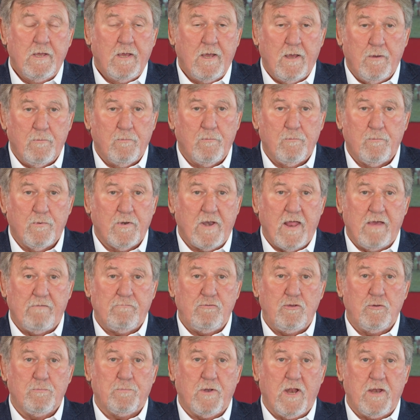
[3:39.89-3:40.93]
and whatever
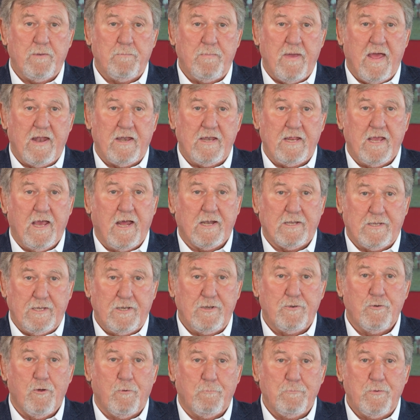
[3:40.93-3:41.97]
you played Benny at, he
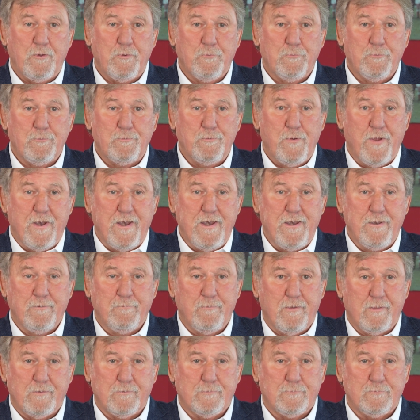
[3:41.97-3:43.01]
normally would win,
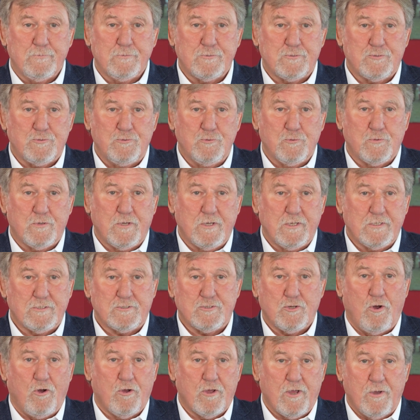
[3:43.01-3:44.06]
whether it was snooker,
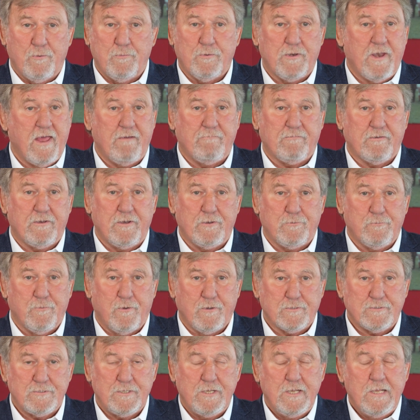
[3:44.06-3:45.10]
soccer, whatever it
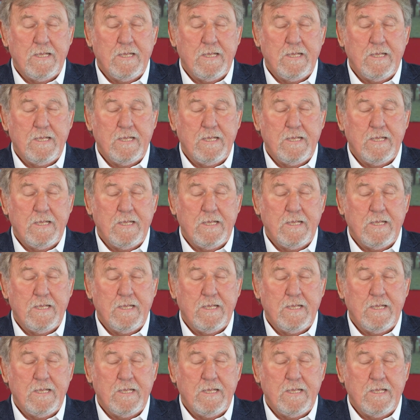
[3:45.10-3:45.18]
was.